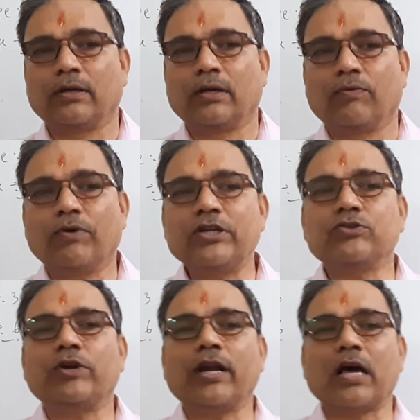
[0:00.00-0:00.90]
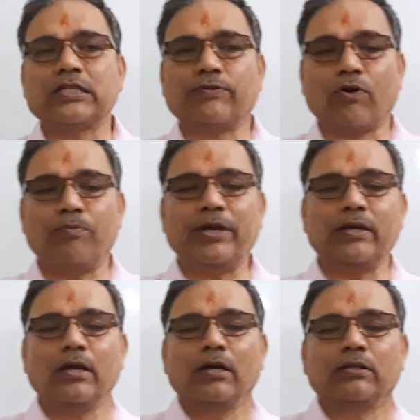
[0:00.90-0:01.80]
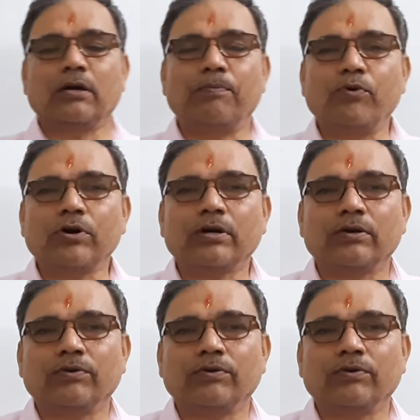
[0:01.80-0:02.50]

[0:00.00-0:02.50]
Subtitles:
One student asked from me, the book